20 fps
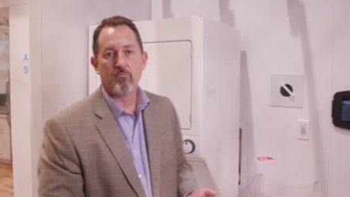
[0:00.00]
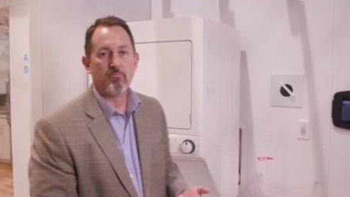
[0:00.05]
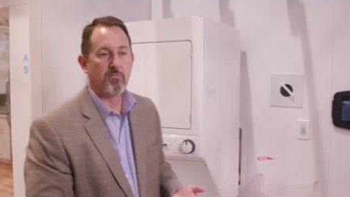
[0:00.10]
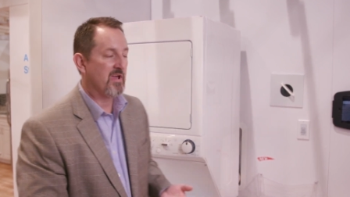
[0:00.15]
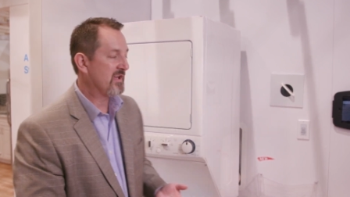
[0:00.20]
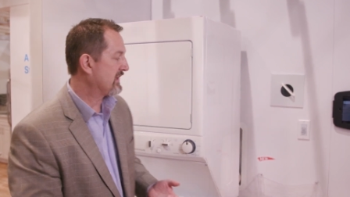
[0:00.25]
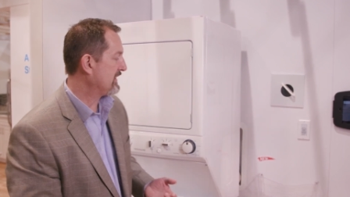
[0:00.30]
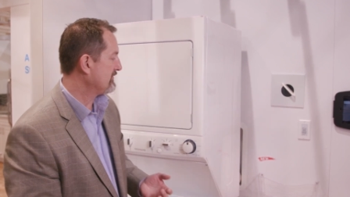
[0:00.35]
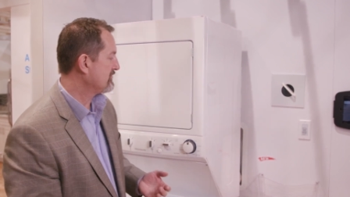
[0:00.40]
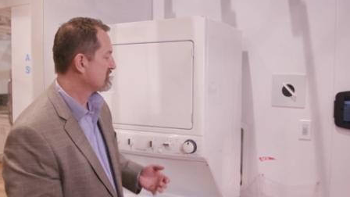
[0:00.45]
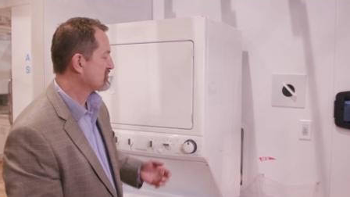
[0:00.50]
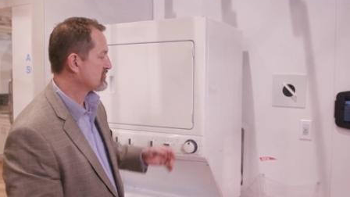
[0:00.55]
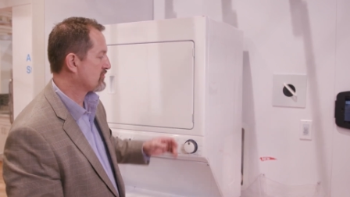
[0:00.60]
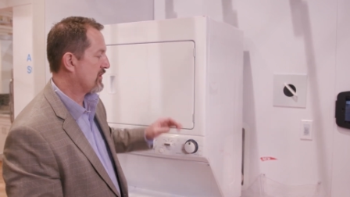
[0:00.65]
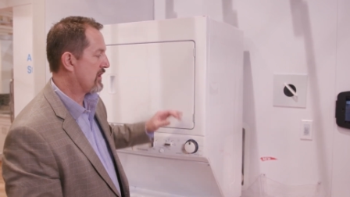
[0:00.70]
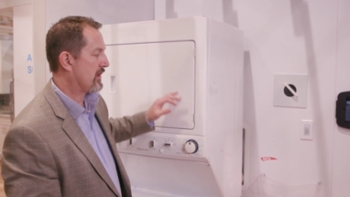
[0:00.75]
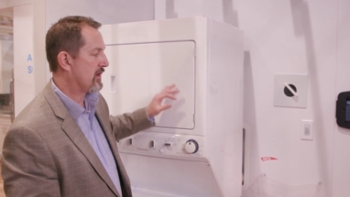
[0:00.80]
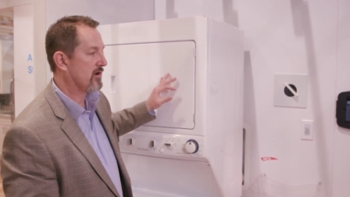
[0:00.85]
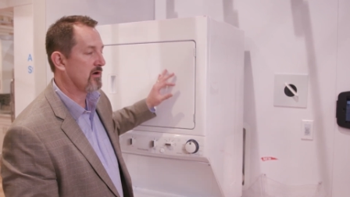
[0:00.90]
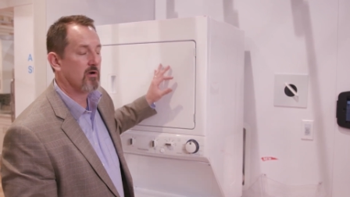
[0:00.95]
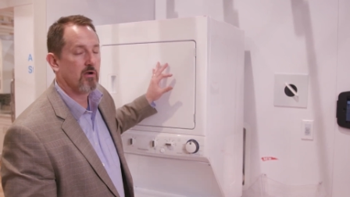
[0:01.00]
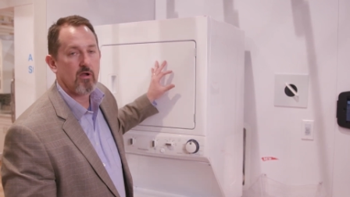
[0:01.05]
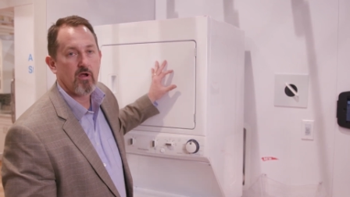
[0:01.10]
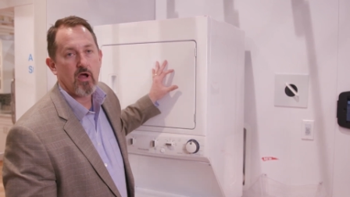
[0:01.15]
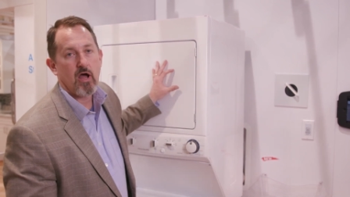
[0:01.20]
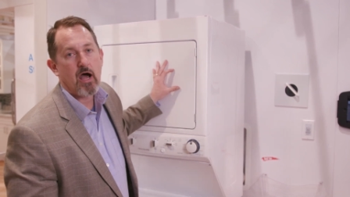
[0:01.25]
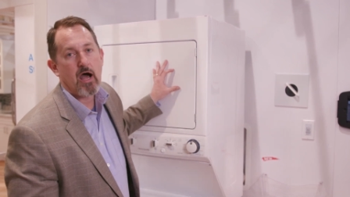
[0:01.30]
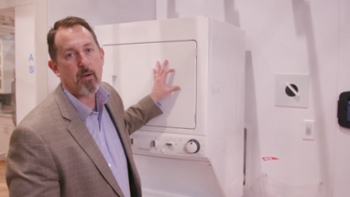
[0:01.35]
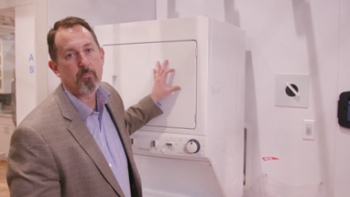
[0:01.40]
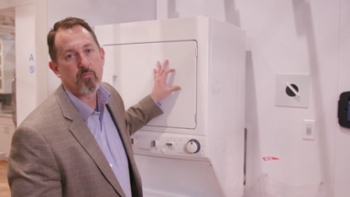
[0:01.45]
making the dryer
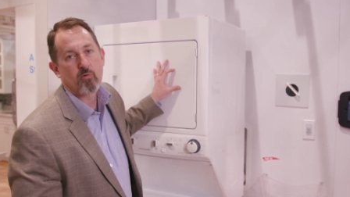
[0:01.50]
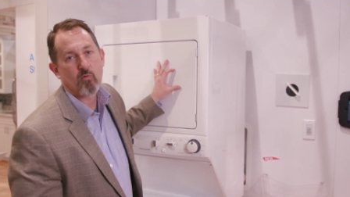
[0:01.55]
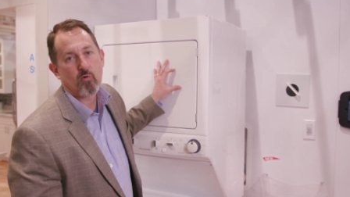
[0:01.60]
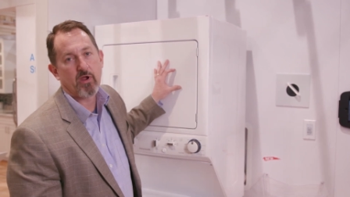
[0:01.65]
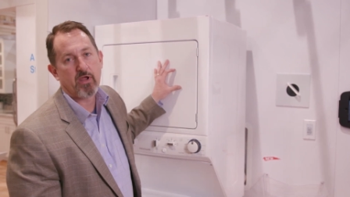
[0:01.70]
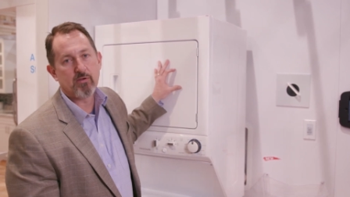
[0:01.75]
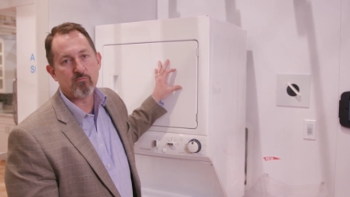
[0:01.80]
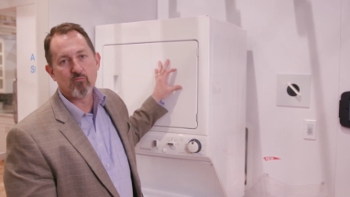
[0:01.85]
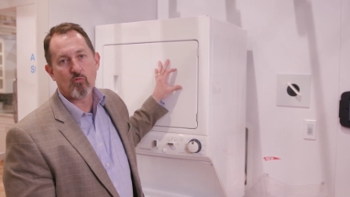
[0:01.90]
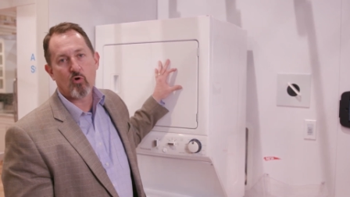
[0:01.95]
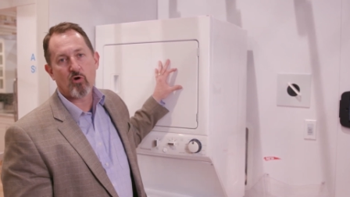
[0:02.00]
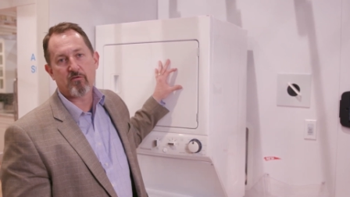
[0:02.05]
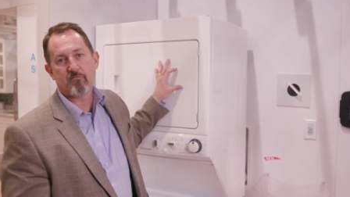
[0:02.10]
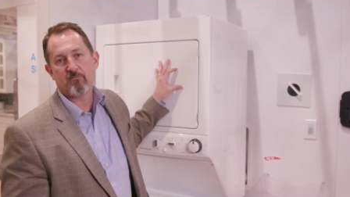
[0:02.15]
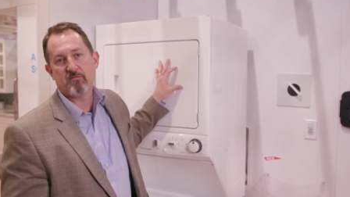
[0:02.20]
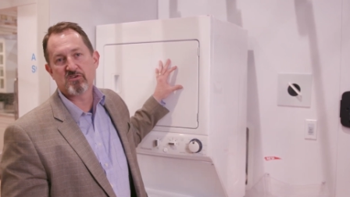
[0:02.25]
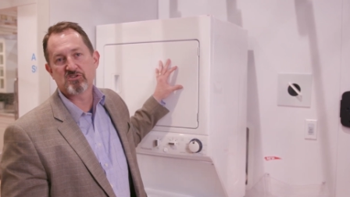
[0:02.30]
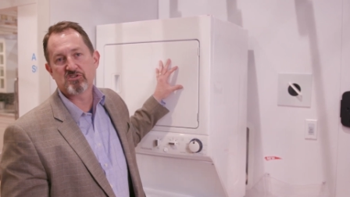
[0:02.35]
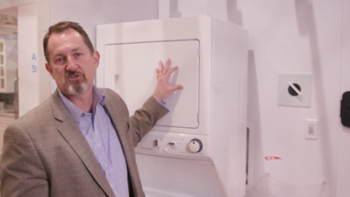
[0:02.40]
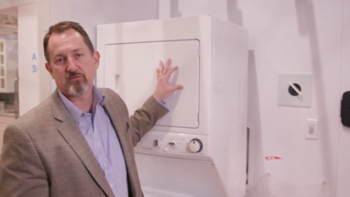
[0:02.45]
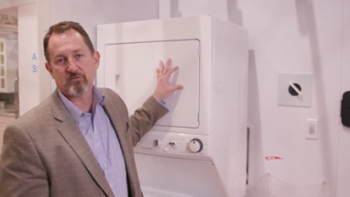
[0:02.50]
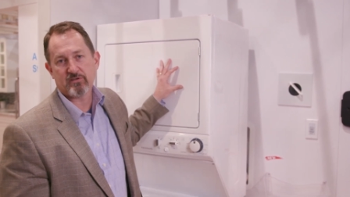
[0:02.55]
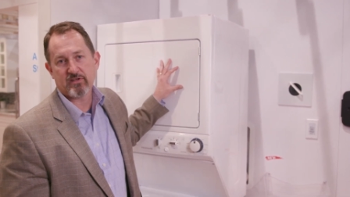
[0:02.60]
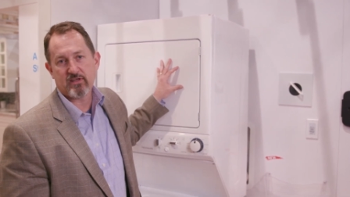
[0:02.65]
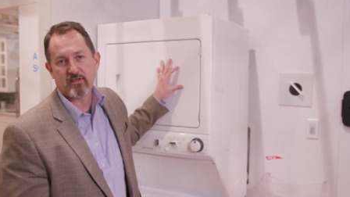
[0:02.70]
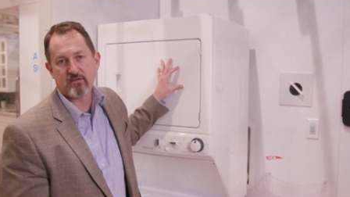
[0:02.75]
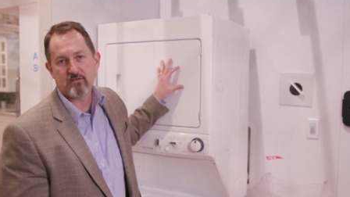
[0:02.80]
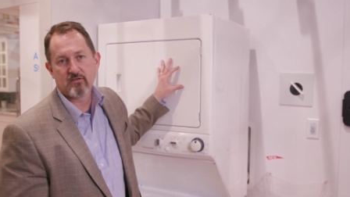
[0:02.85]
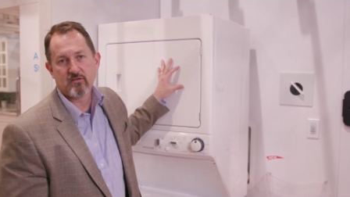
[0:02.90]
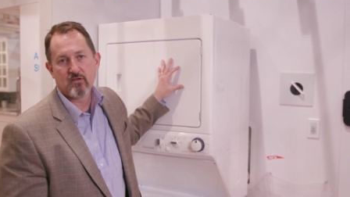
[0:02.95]
operate more
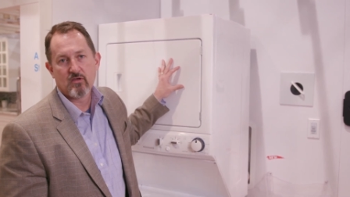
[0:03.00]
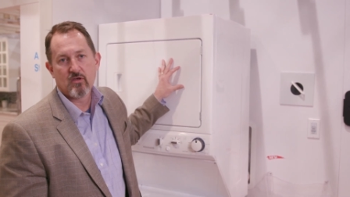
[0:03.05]
efficiently,